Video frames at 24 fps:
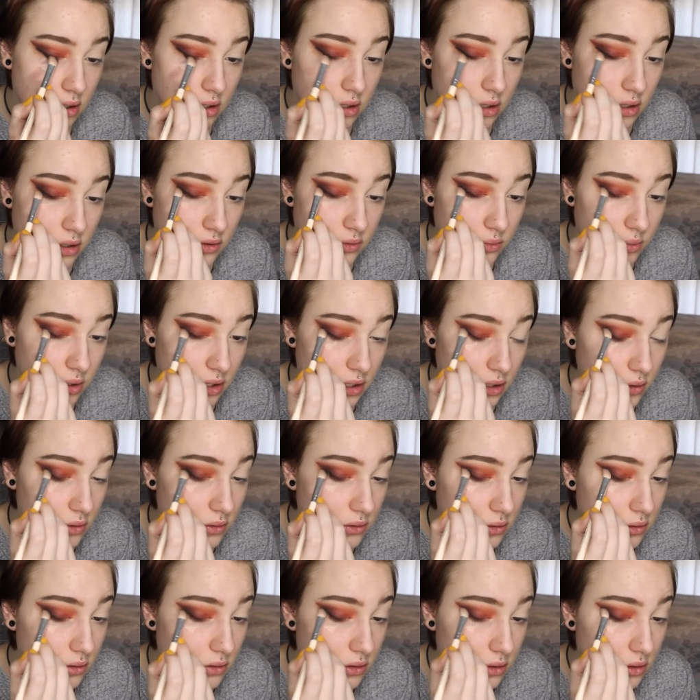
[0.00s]
It's really
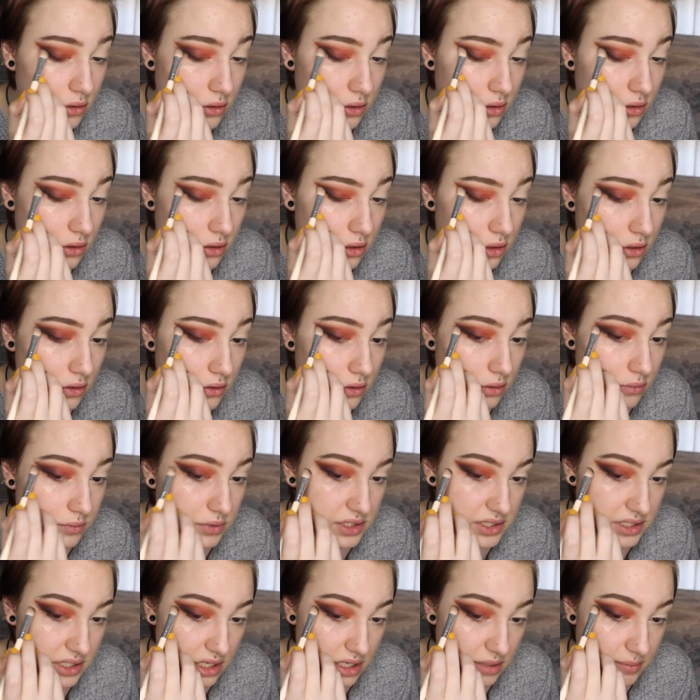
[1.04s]
cool. So I'm
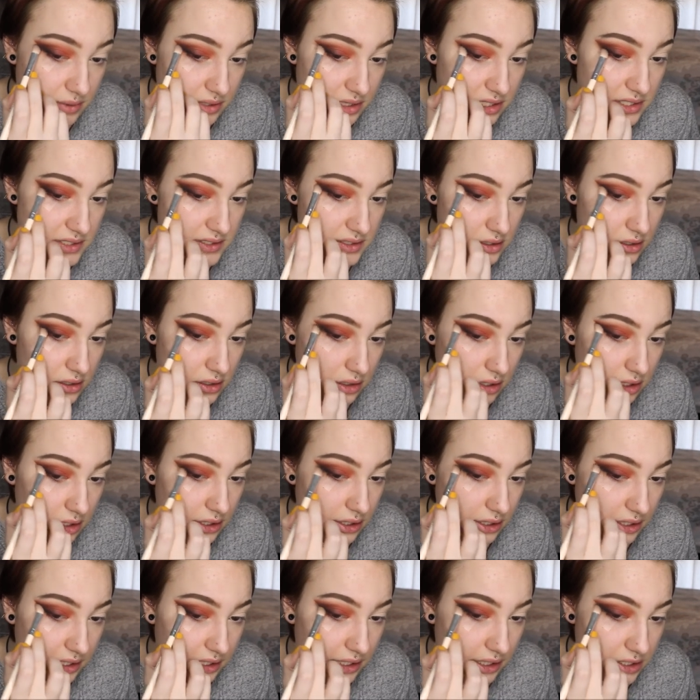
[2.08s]
just keeping this
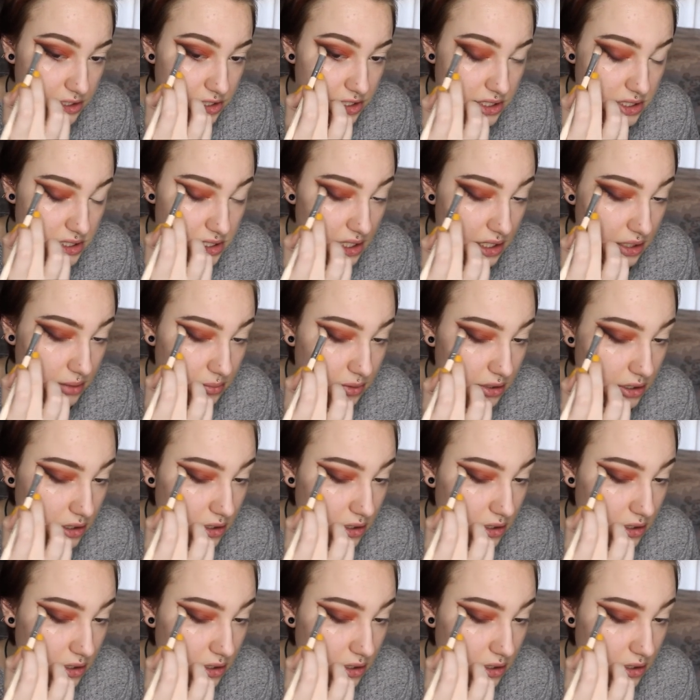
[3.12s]
on the edge of the tape.